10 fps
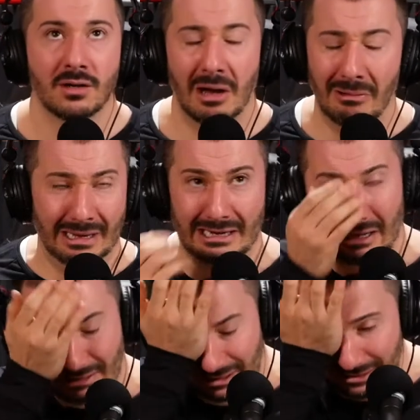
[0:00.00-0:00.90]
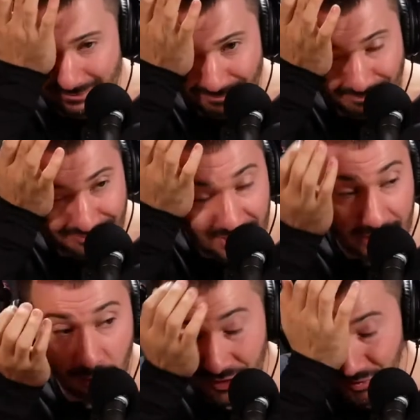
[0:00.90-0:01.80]
"Oh my God." They're
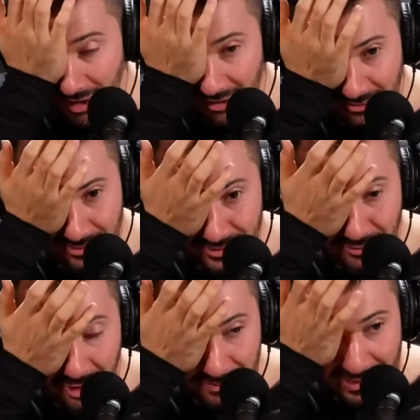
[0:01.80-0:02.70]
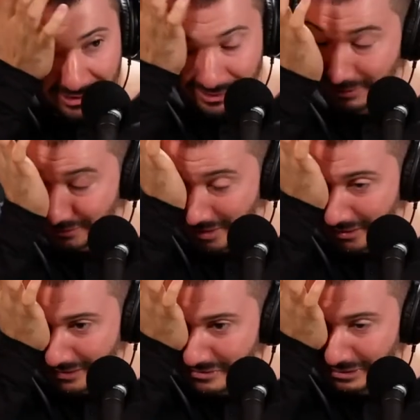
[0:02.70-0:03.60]
like, "What's wrong? What's wrong, Mary? What's wrong?"
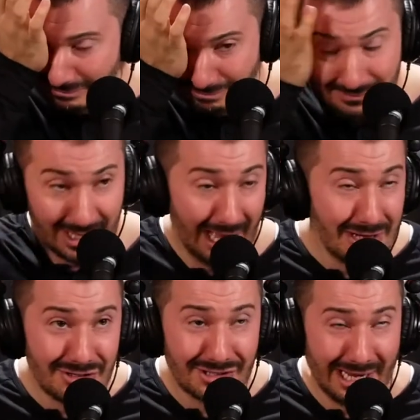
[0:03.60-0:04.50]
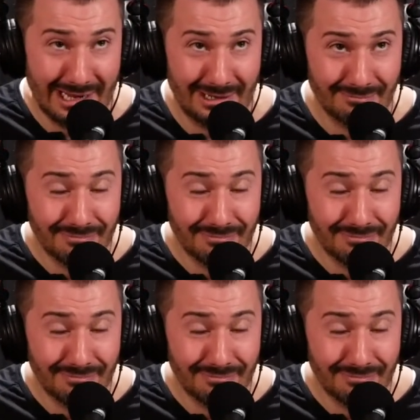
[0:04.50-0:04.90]
And you're like, "I just can't.